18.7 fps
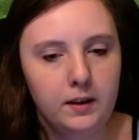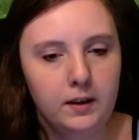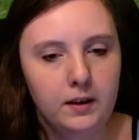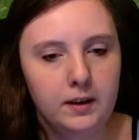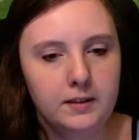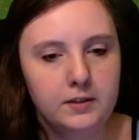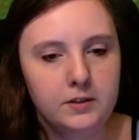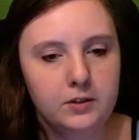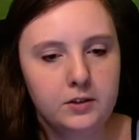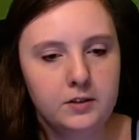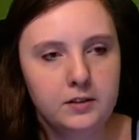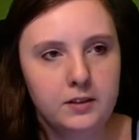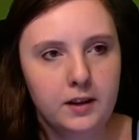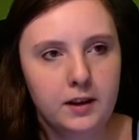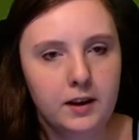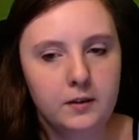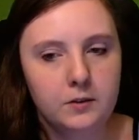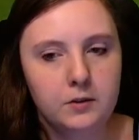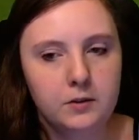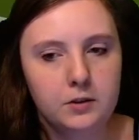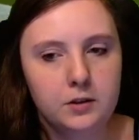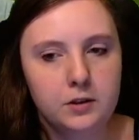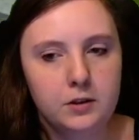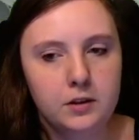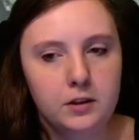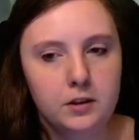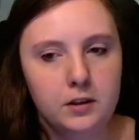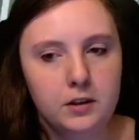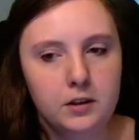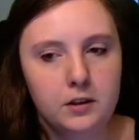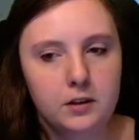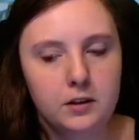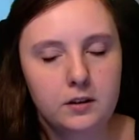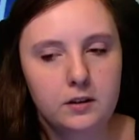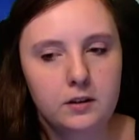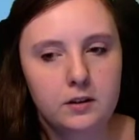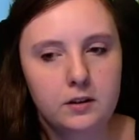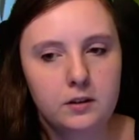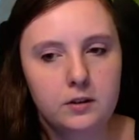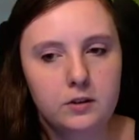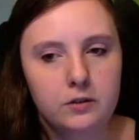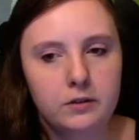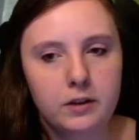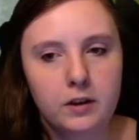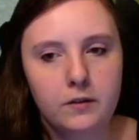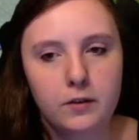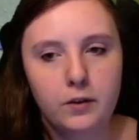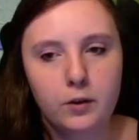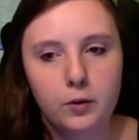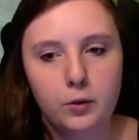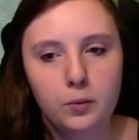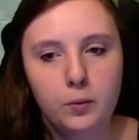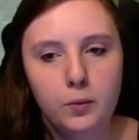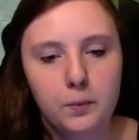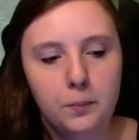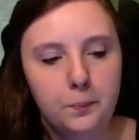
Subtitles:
let's just have Dirk drive home.